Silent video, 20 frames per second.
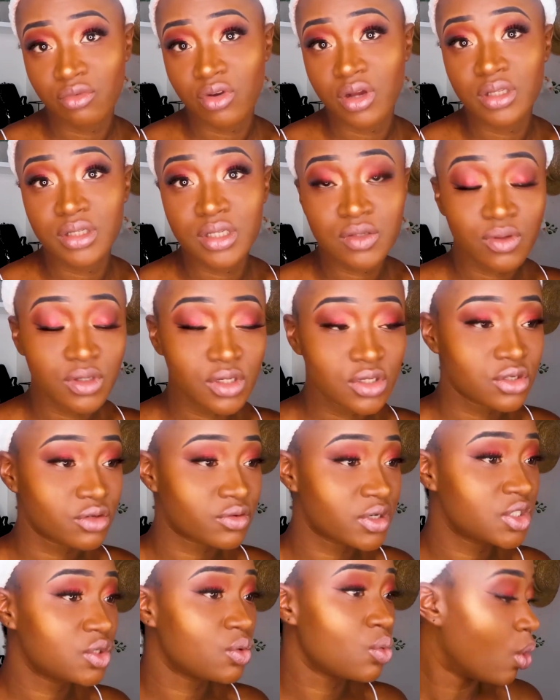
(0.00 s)
Well, this one is
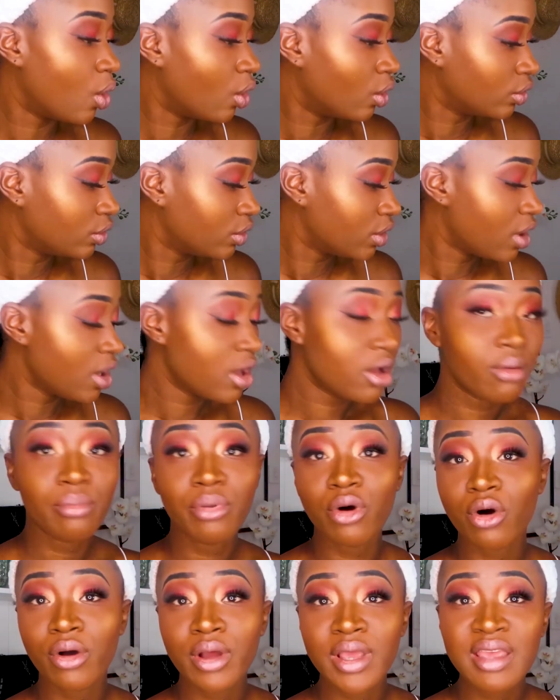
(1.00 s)
already warm,
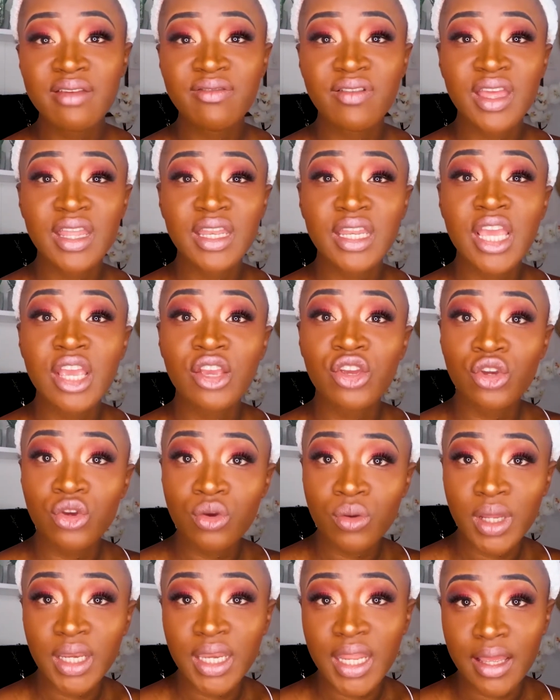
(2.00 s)
but even a
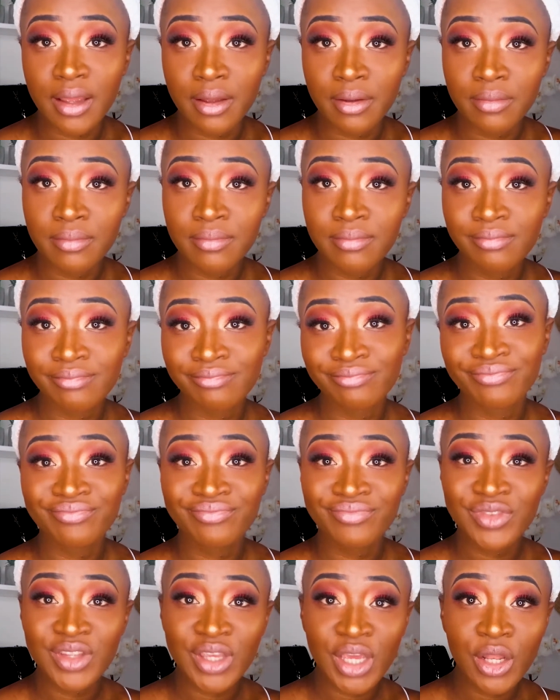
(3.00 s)
Q&A,
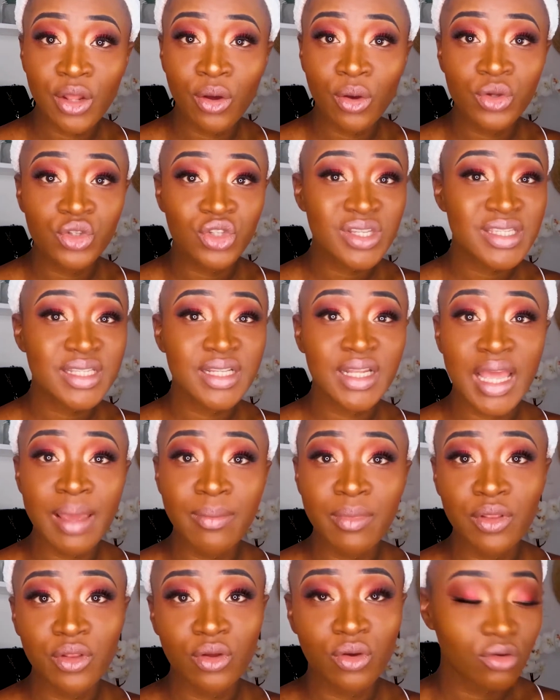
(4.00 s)
you know, just
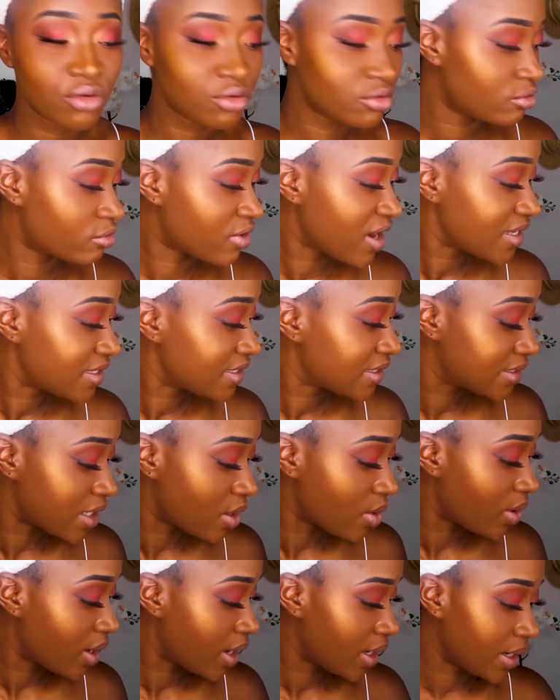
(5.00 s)
let me know, write it
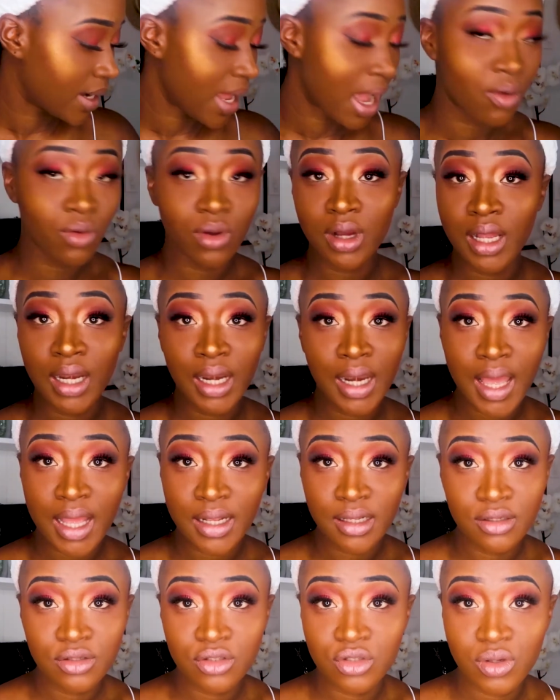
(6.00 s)
down, and I will
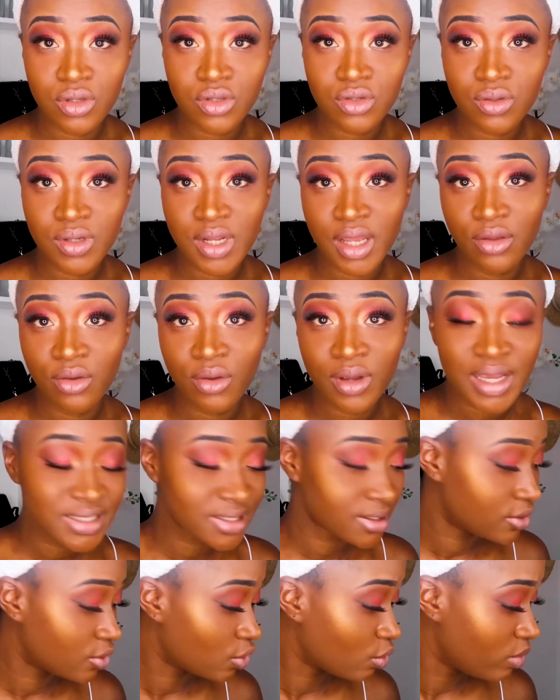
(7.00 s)
gladly do it so that you
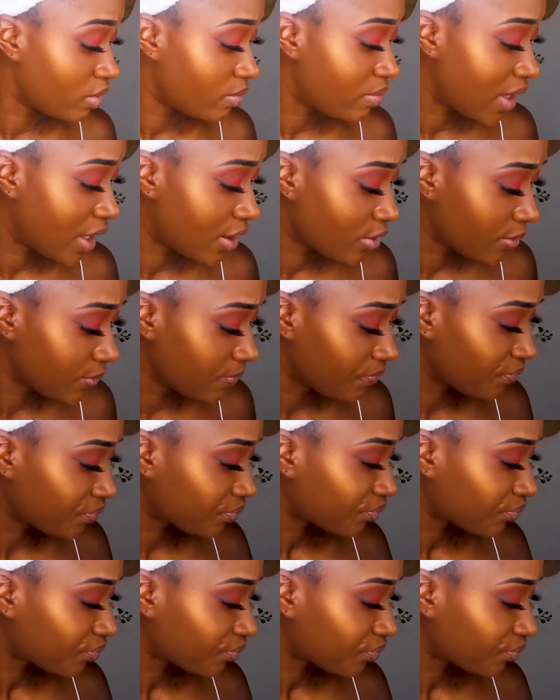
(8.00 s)
guys can know me better